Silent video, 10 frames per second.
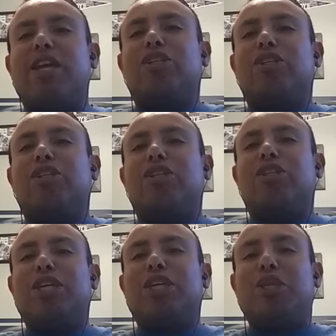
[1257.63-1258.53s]
So you don't
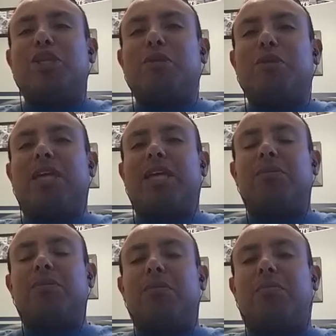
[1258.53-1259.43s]
think he knew about the
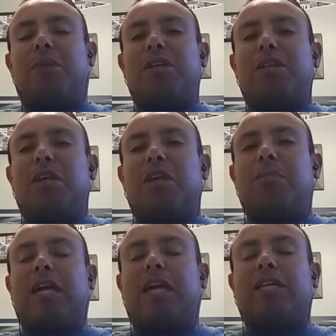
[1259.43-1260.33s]
actual balls that
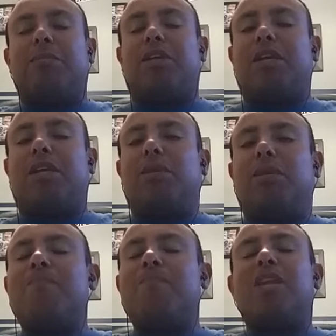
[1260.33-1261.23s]
are actually being played
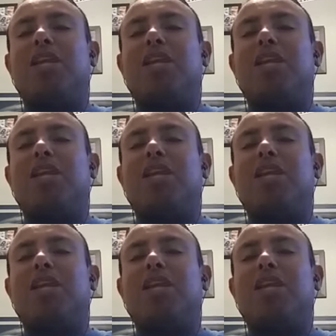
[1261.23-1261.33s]
with?